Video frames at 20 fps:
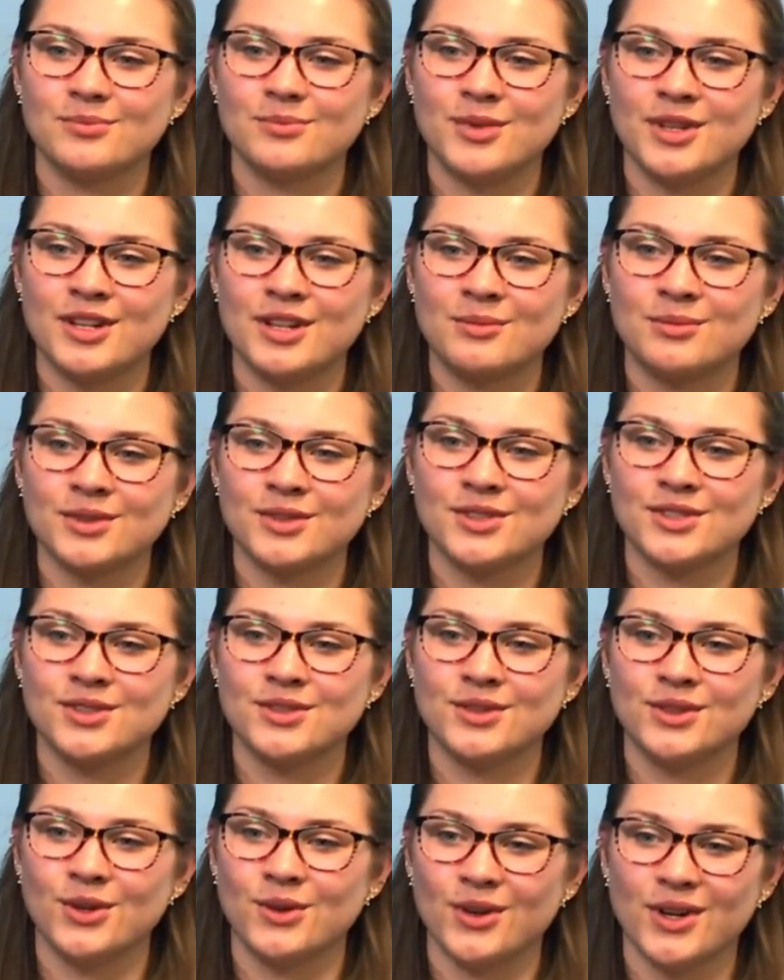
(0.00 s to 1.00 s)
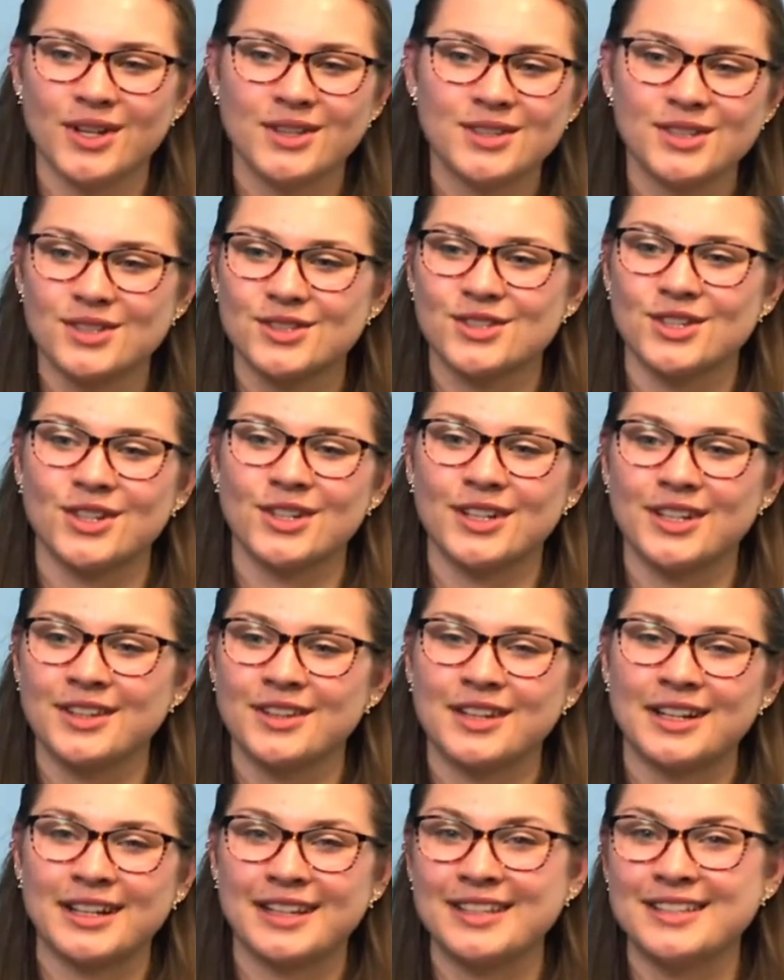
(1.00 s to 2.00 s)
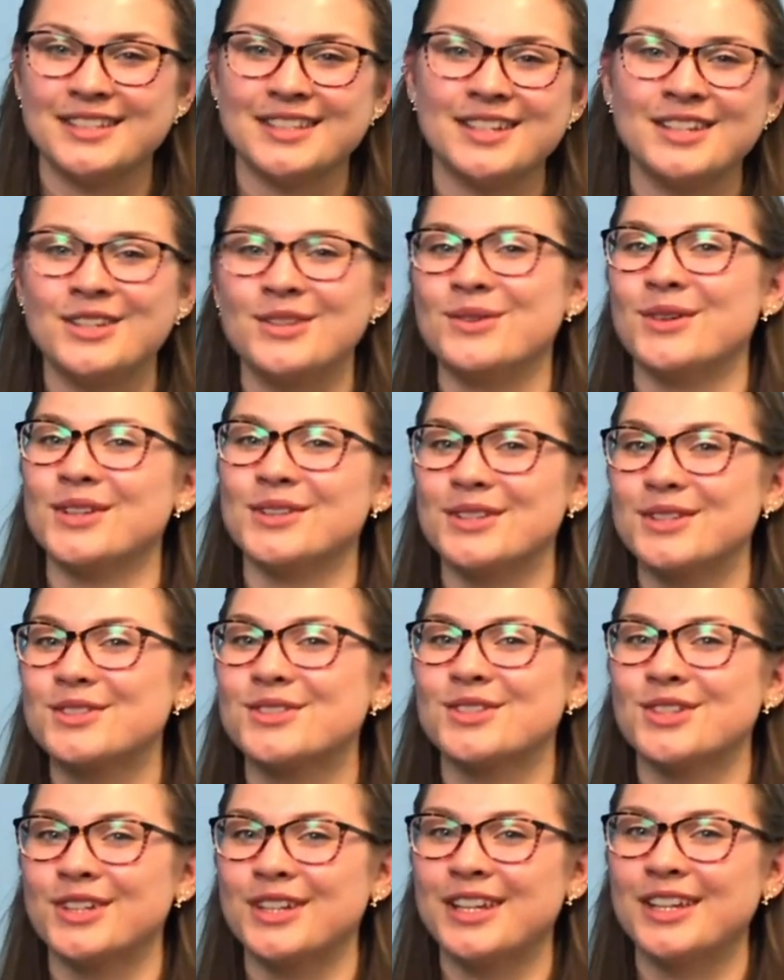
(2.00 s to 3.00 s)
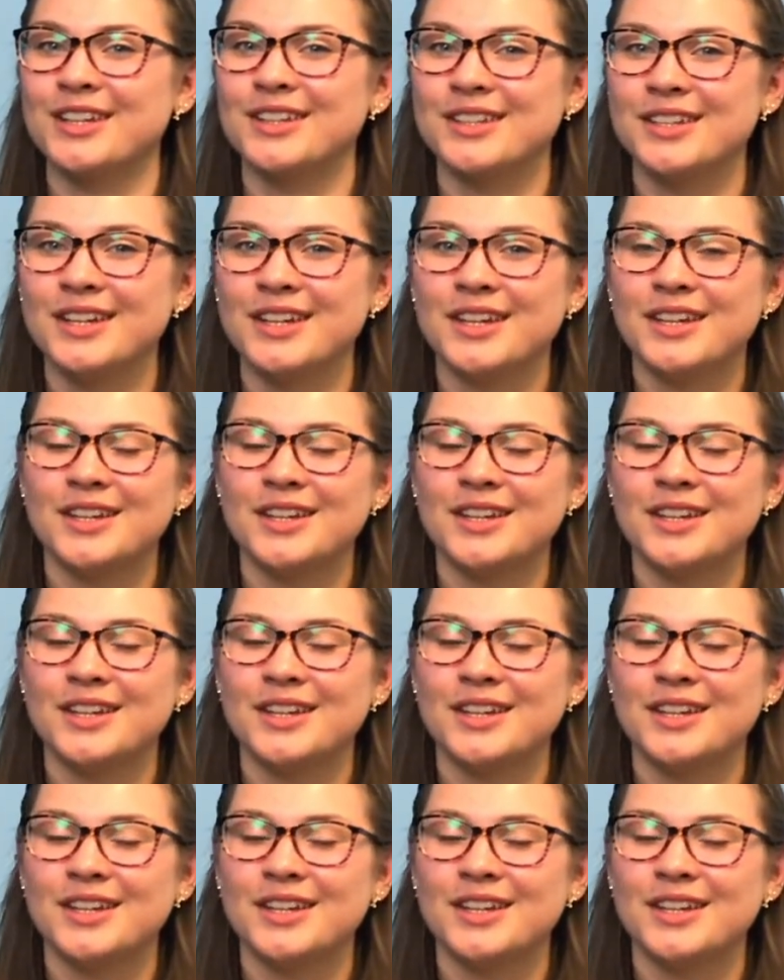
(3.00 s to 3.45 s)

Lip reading: been able to go on this journey and that I continue on this journey.